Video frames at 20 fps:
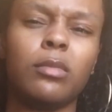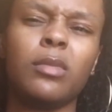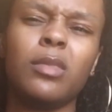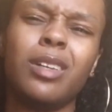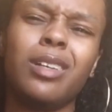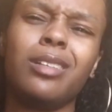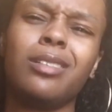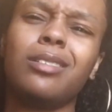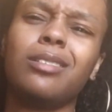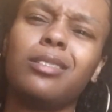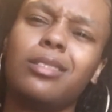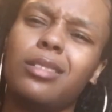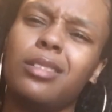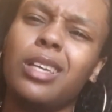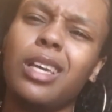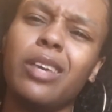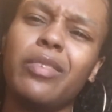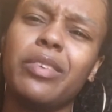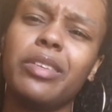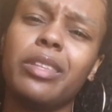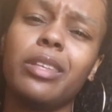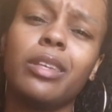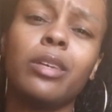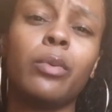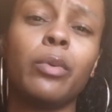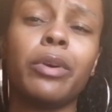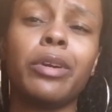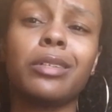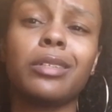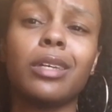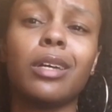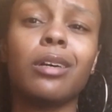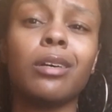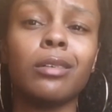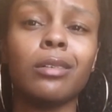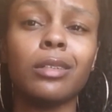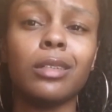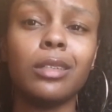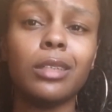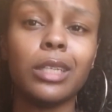because everything works out
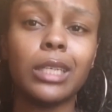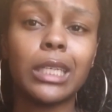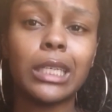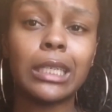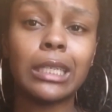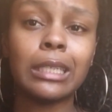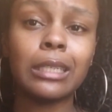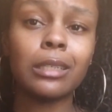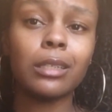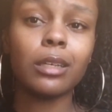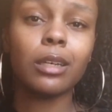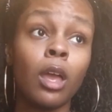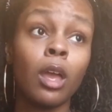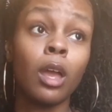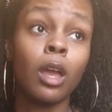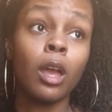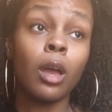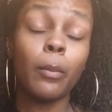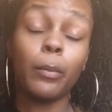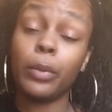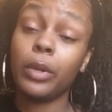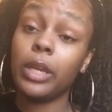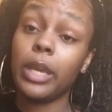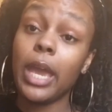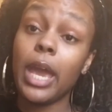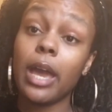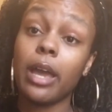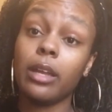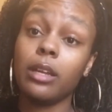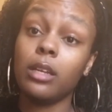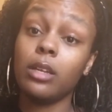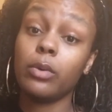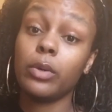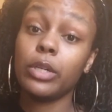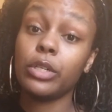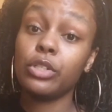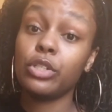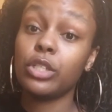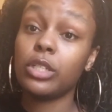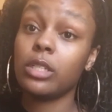in the end. But yeah, any
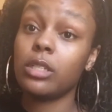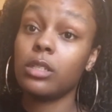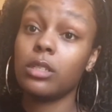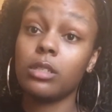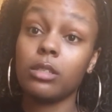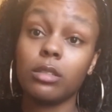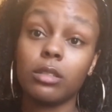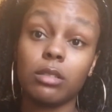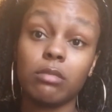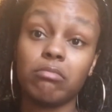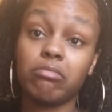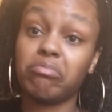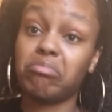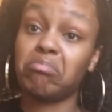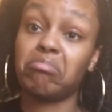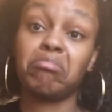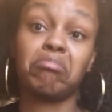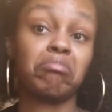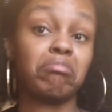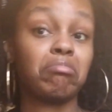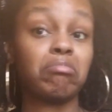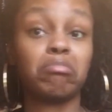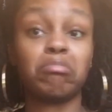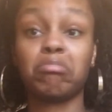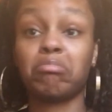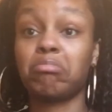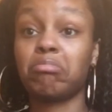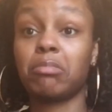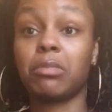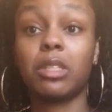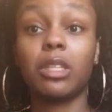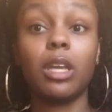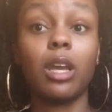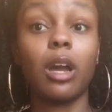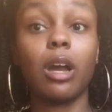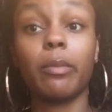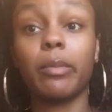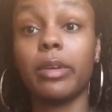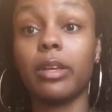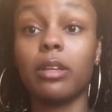questions,
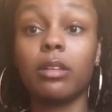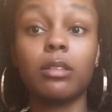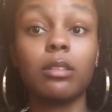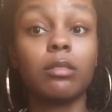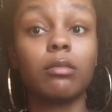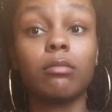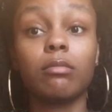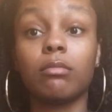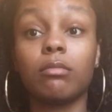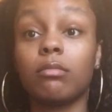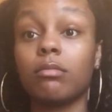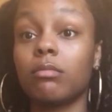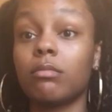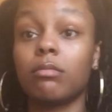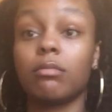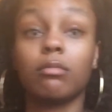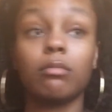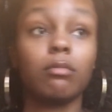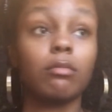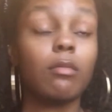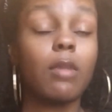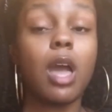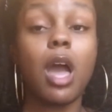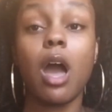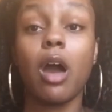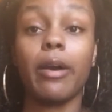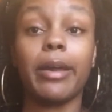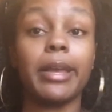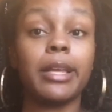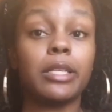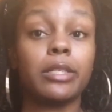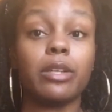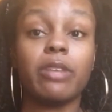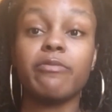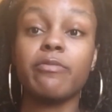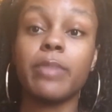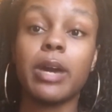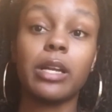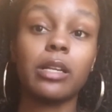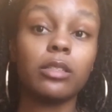comment. I'll answer
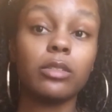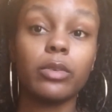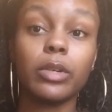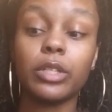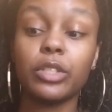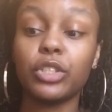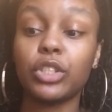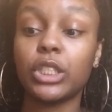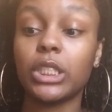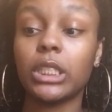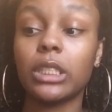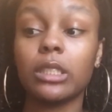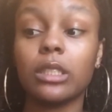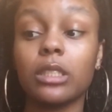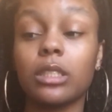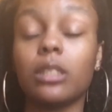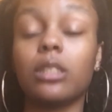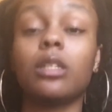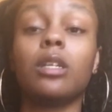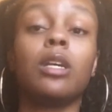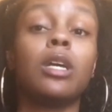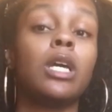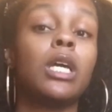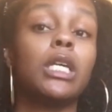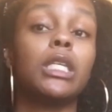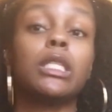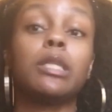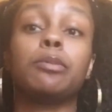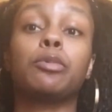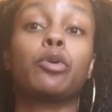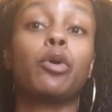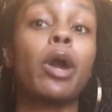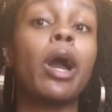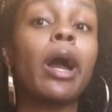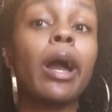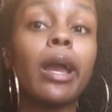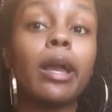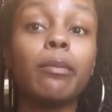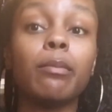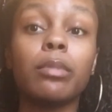everybody's questions.
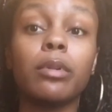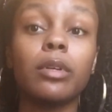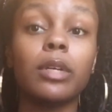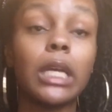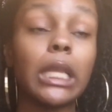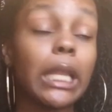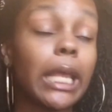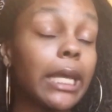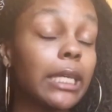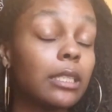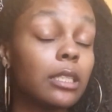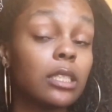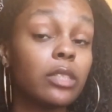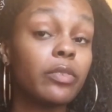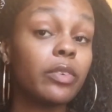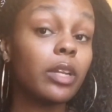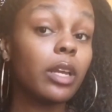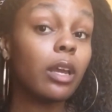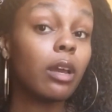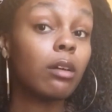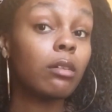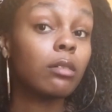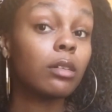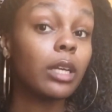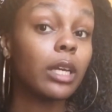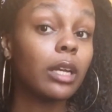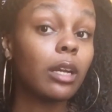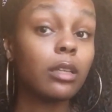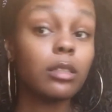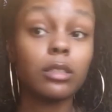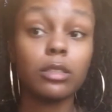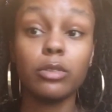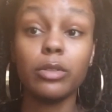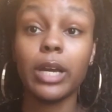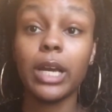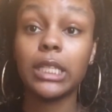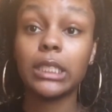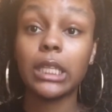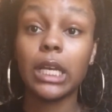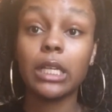Subscribe, like this video, and I'll see you
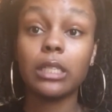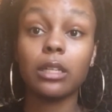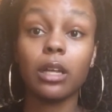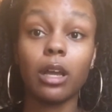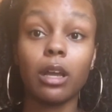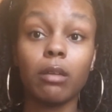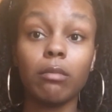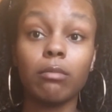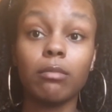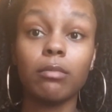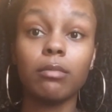guys next time.